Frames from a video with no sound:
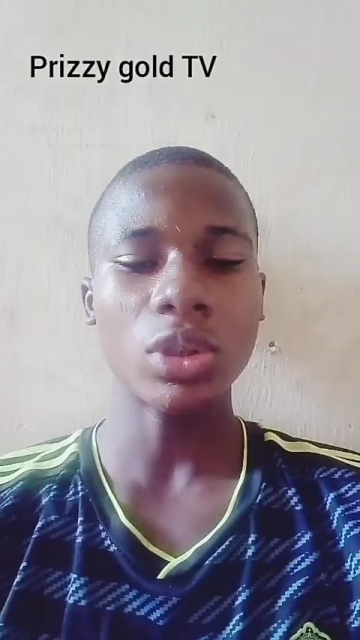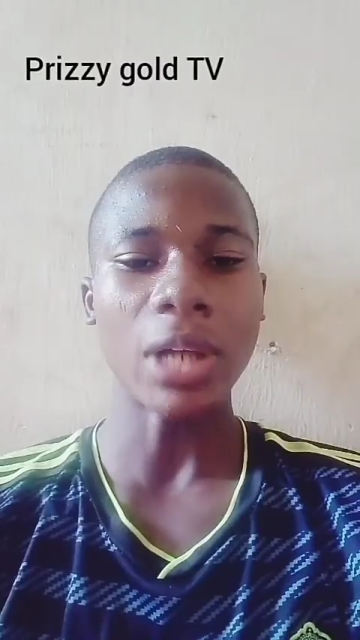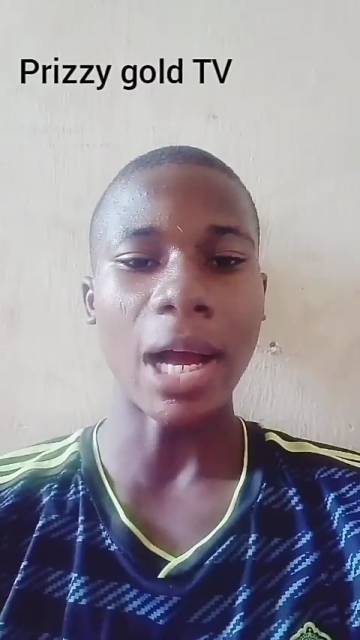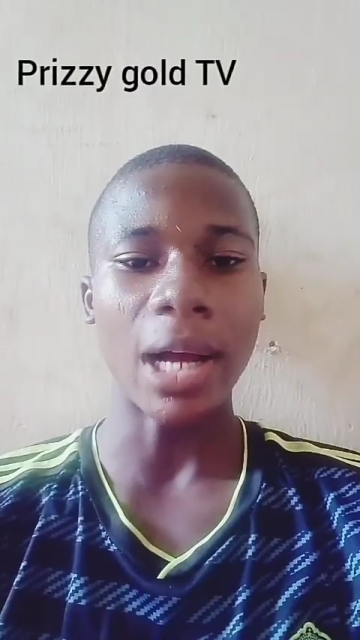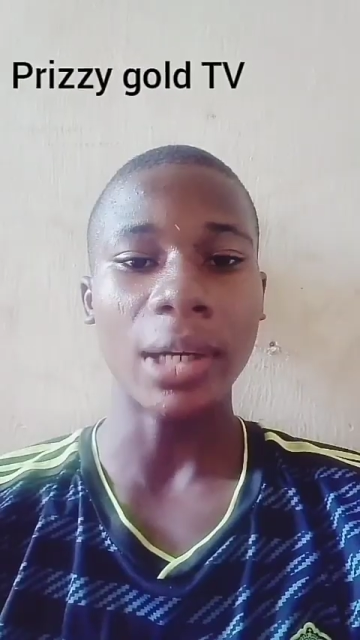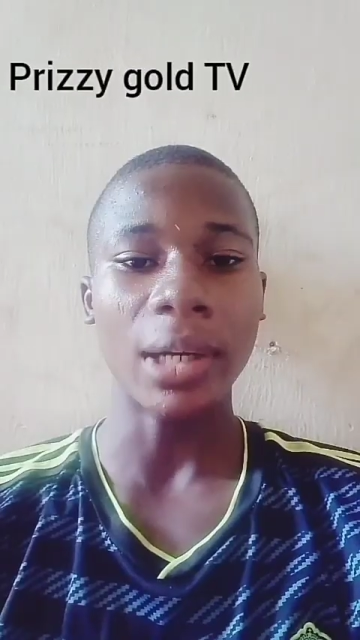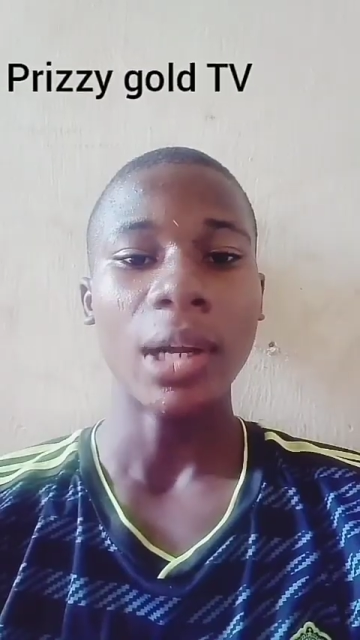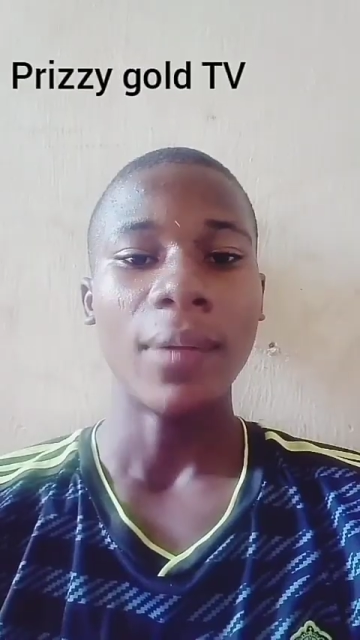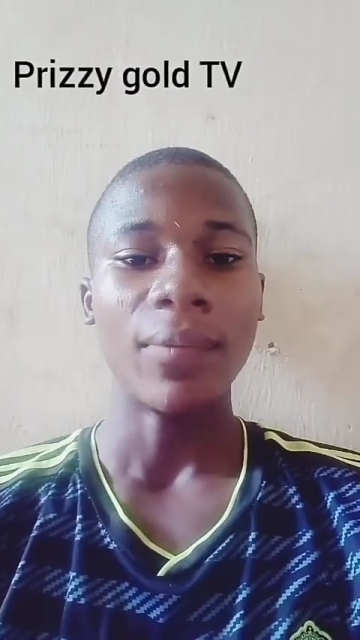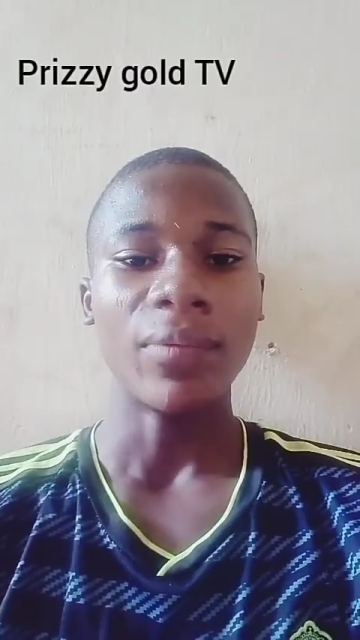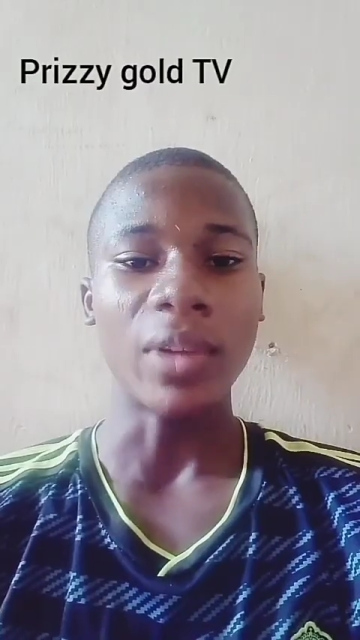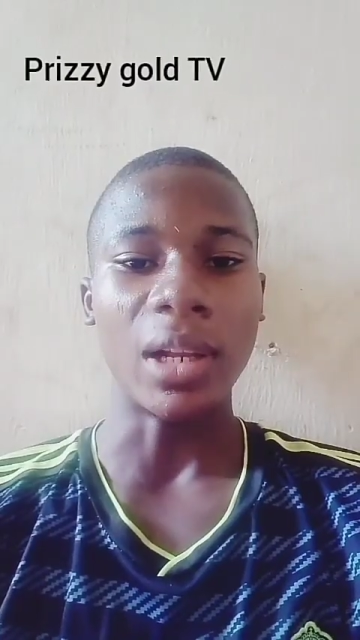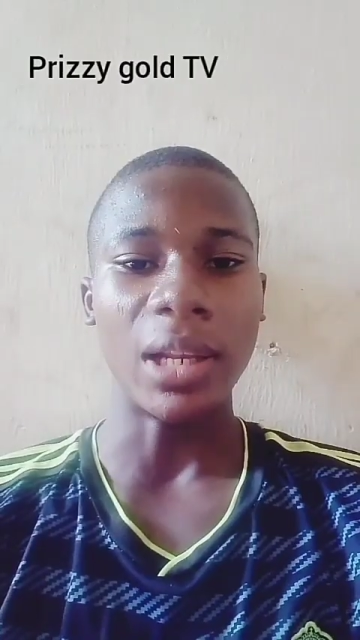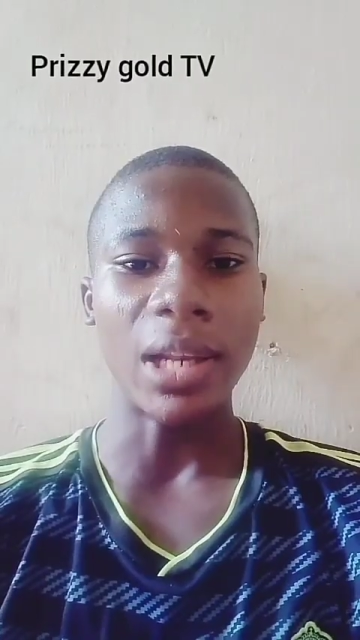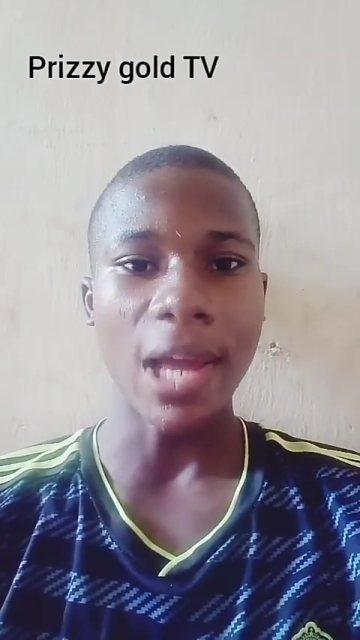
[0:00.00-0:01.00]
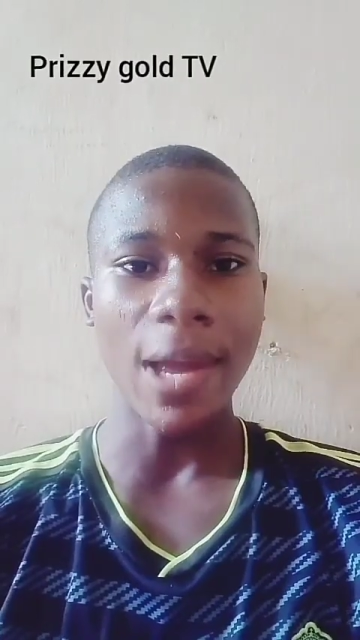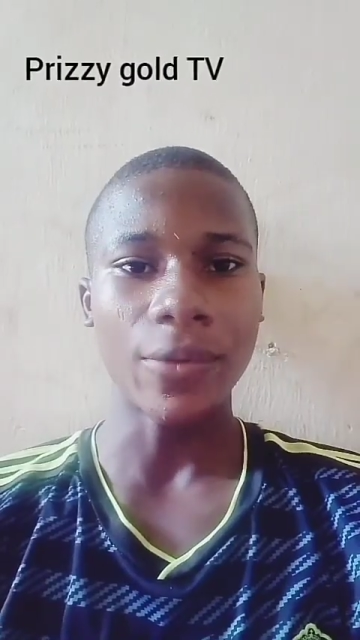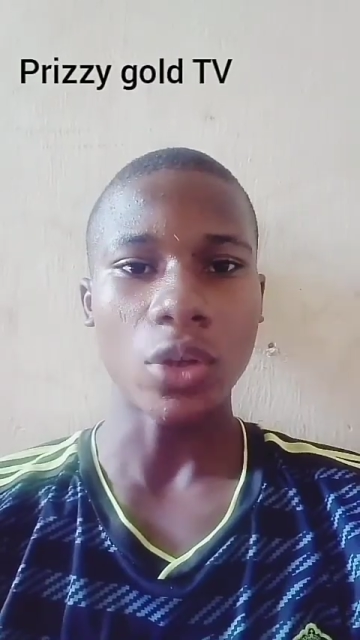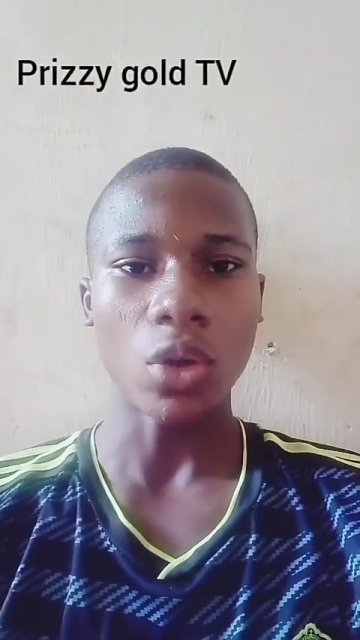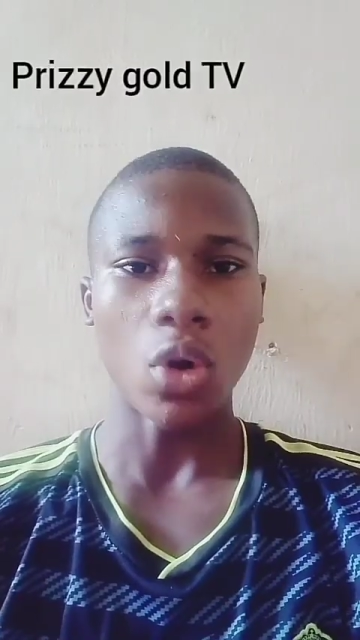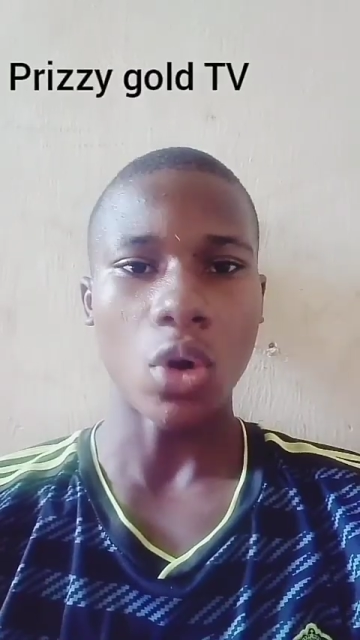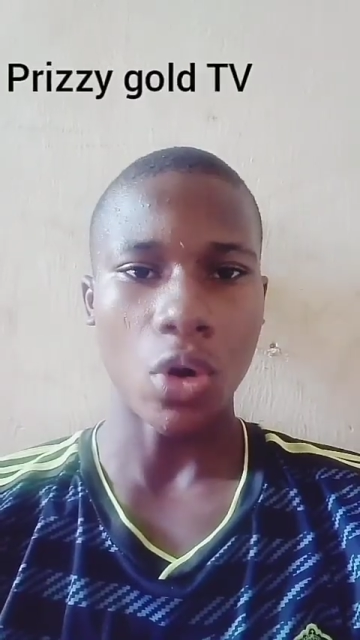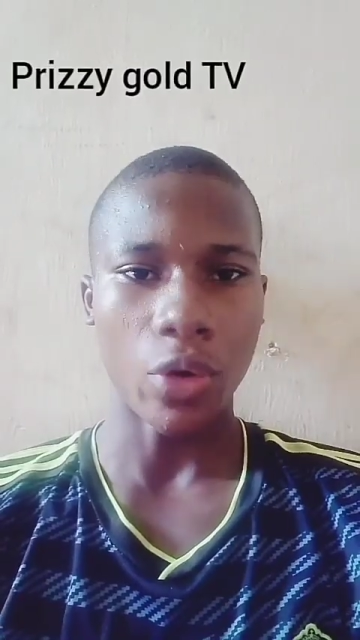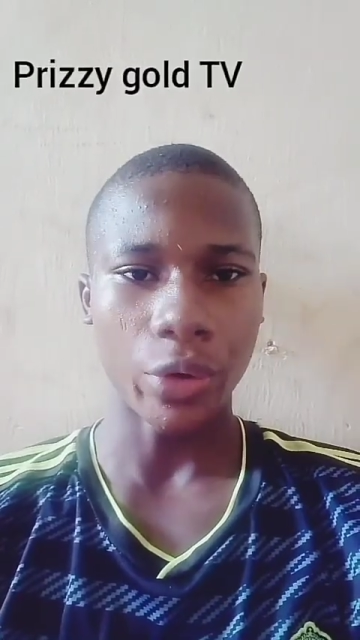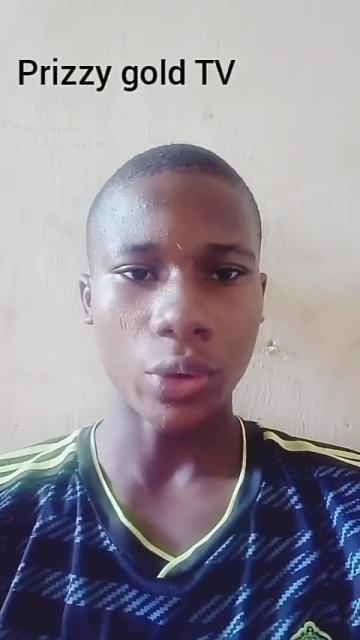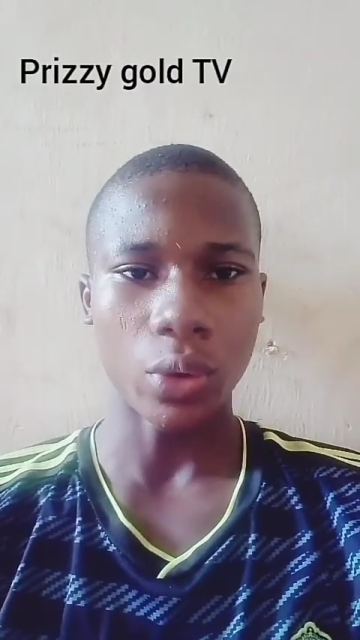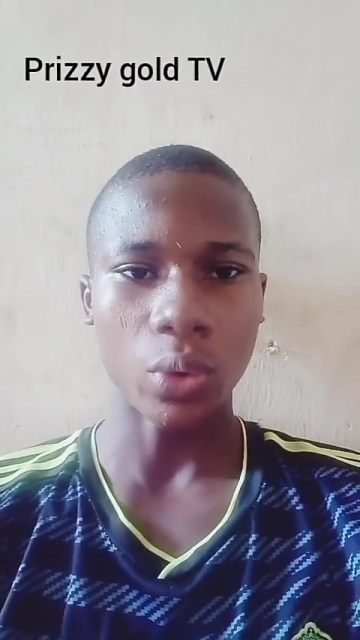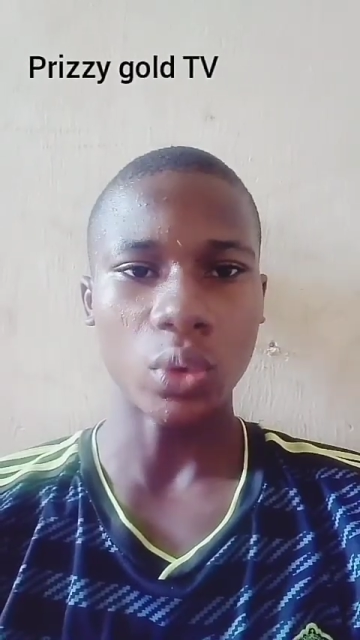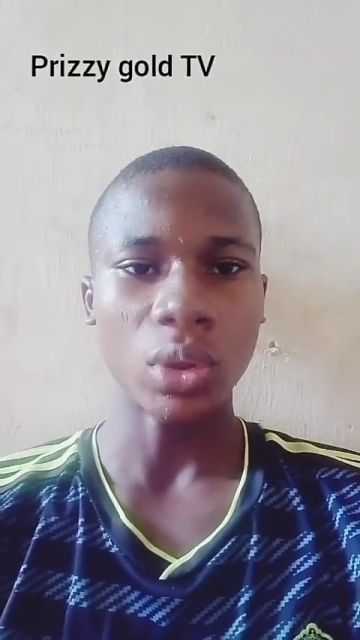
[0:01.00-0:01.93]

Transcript: and the left auricles,